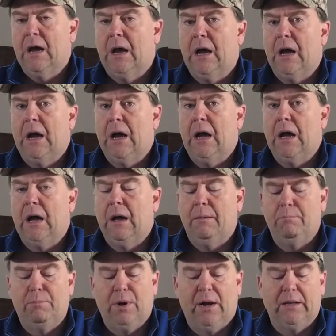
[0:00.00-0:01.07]

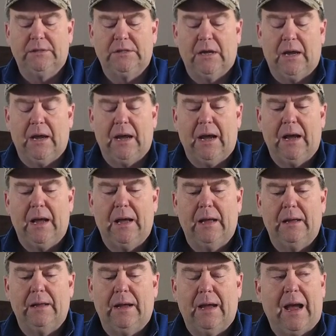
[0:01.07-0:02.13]
Uh, but uh,
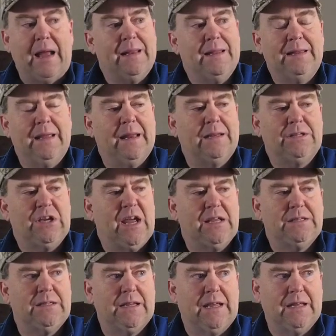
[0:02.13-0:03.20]
uh, I didn't get a
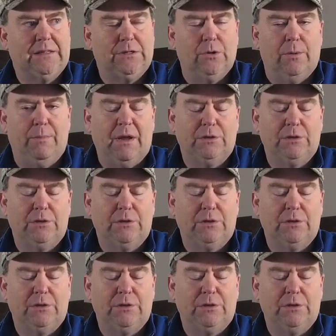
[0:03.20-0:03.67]
chance to get to it.